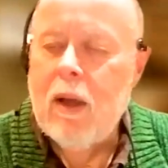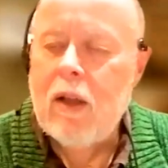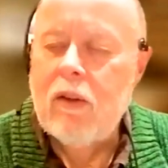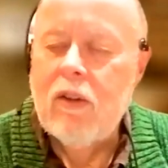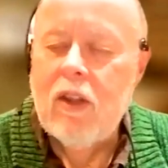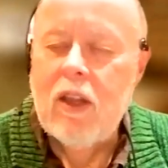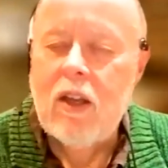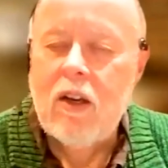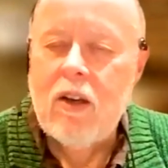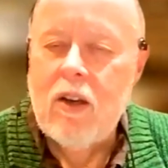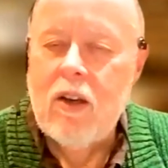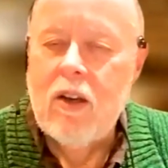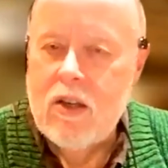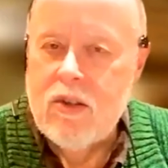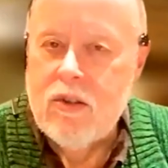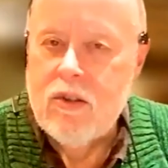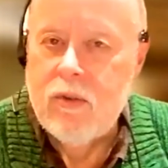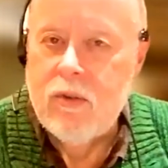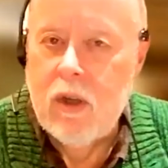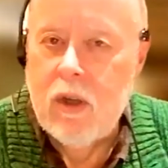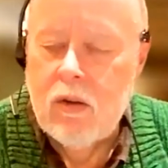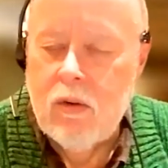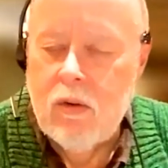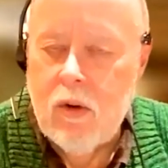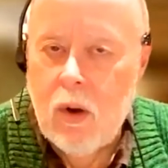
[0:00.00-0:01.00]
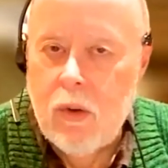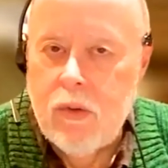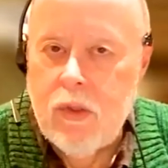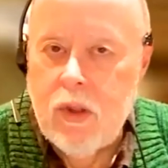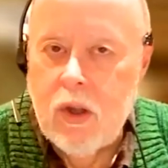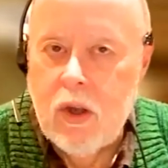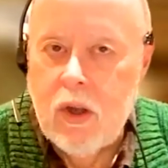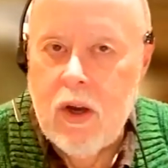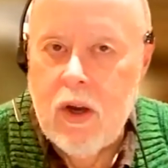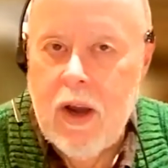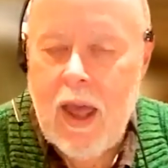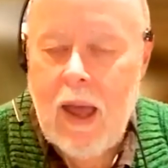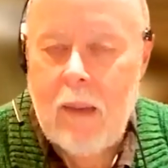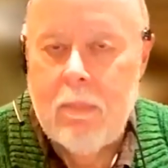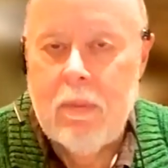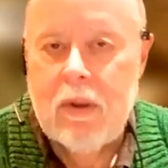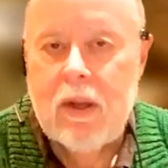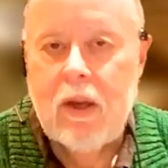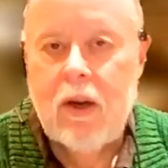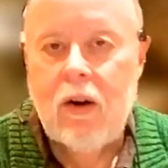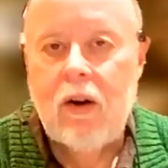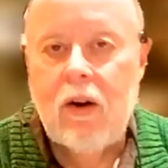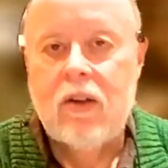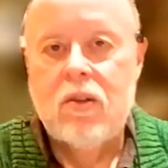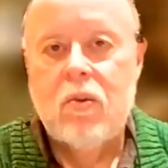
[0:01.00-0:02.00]
about the industrial growth that could
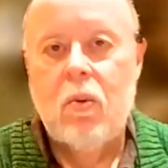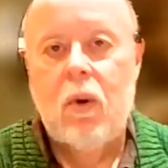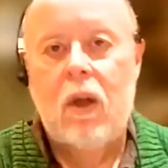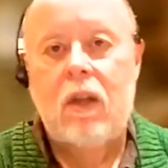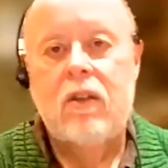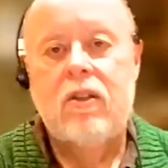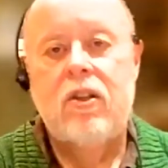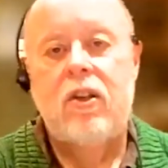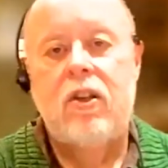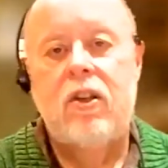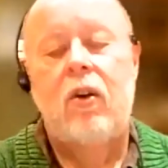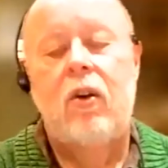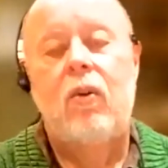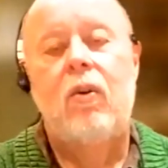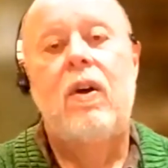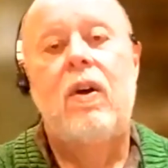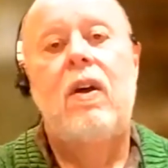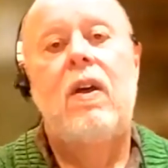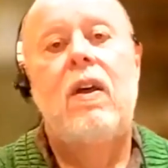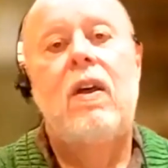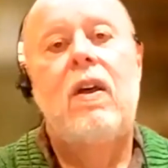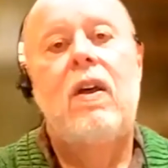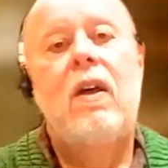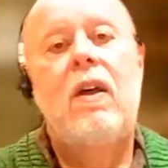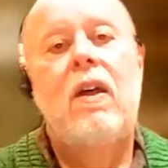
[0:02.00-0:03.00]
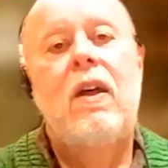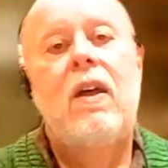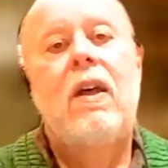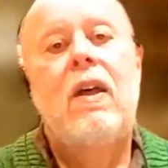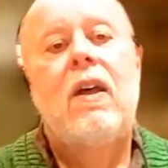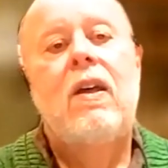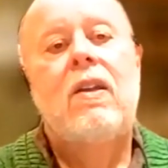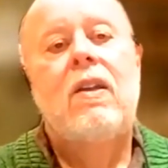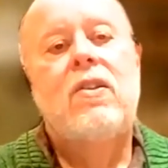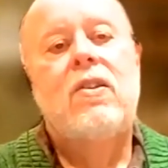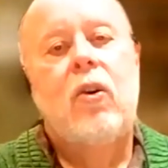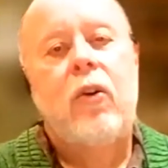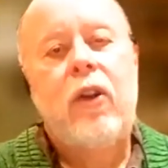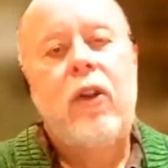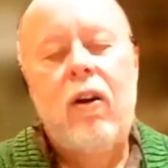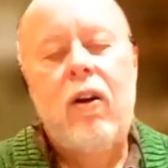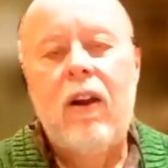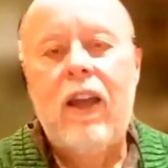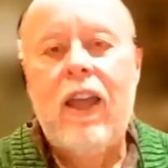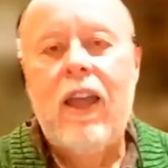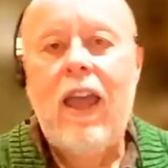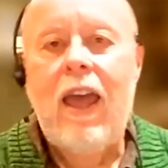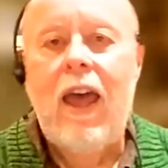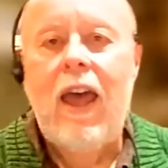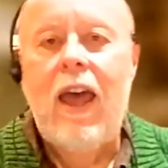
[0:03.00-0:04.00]
happen there as well, too? So here
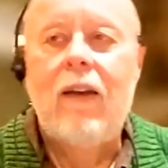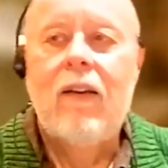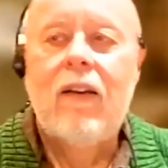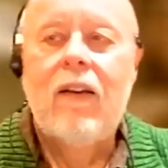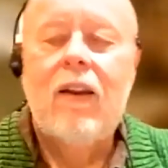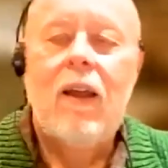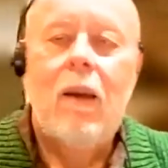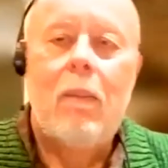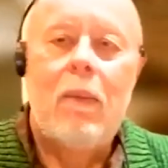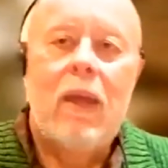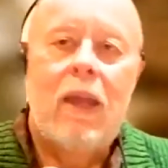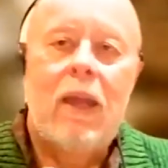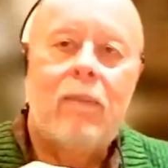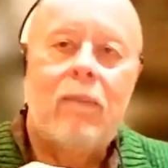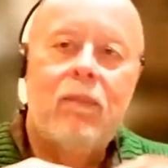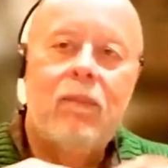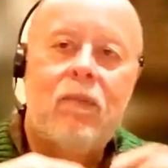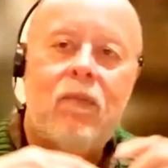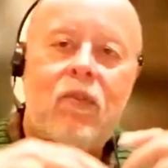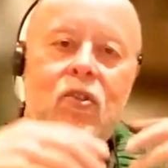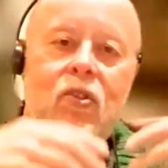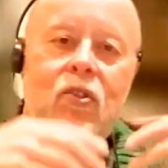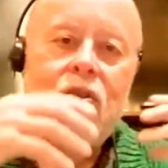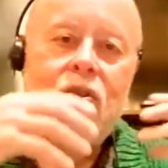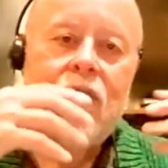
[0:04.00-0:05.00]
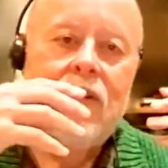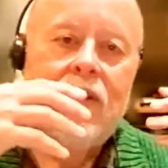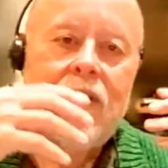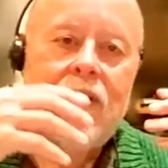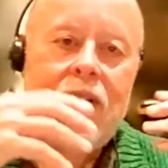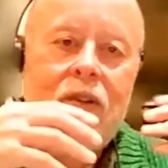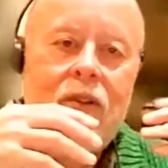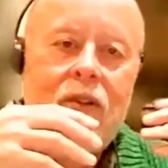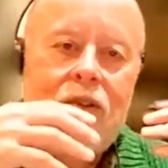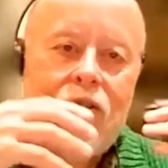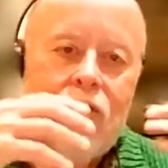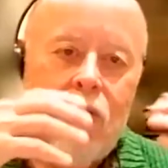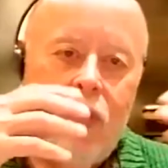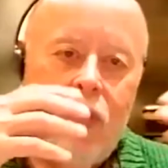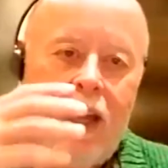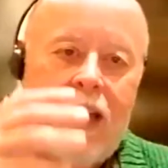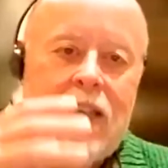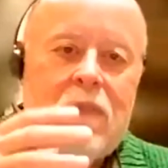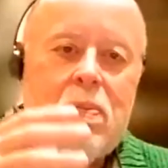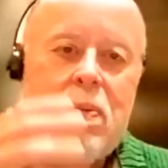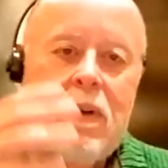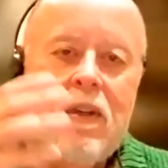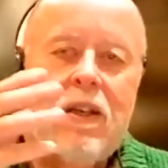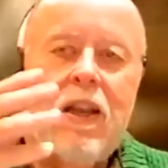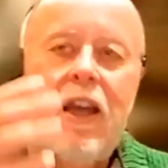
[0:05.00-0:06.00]
again, I mean,
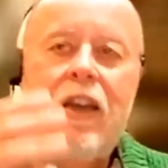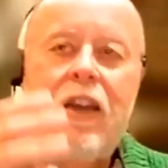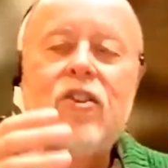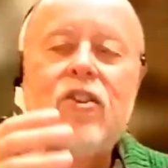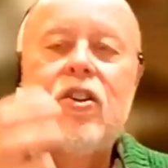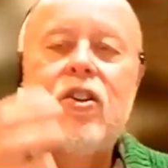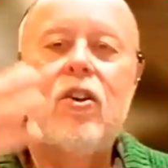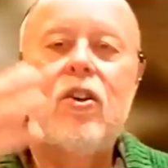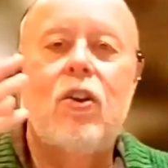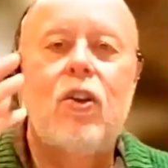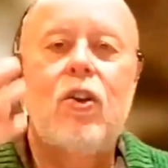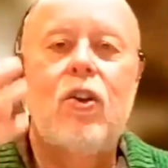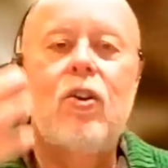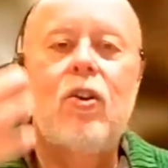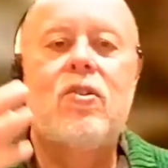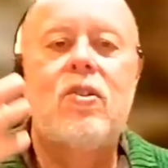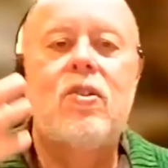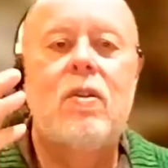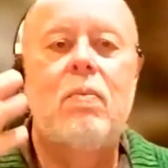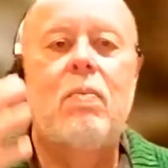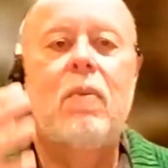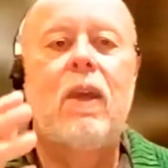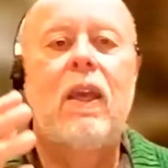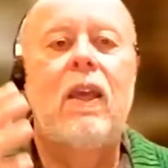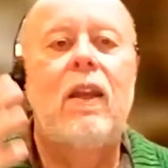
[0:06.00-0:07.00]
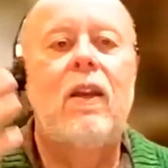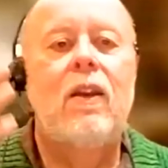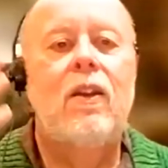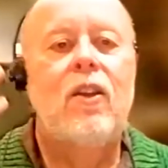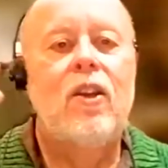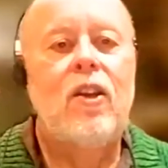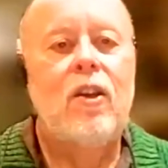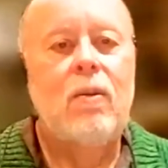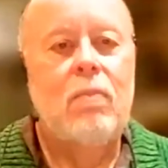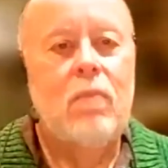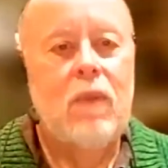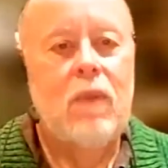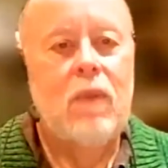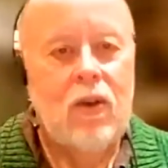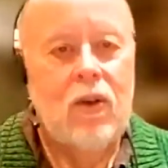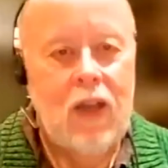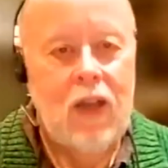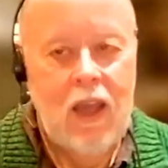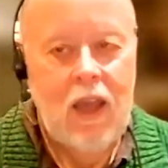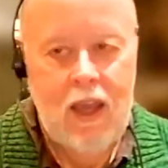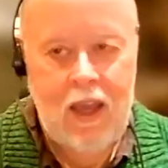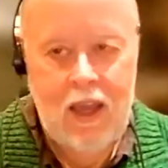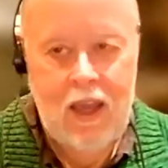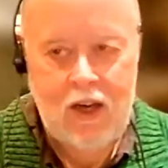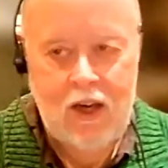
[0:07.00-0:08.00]
transportation used to mean
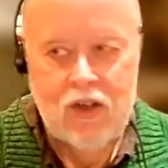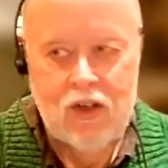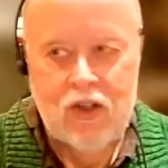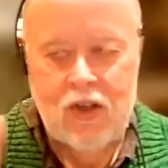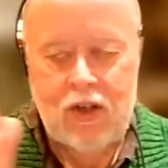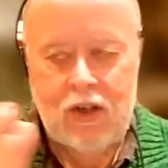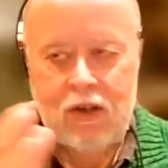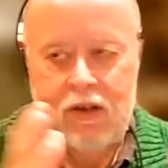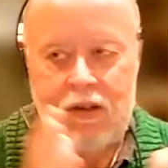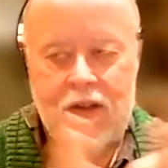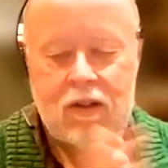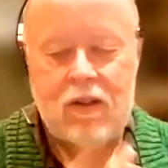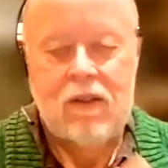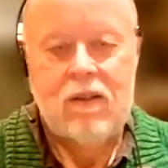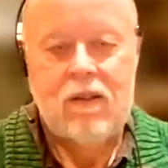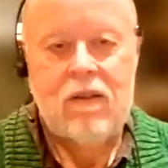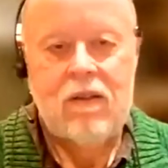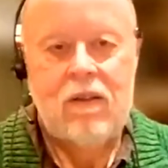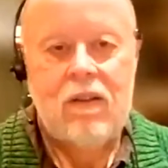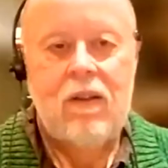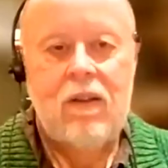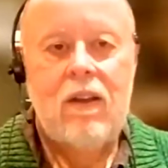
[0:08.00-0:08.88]
communications.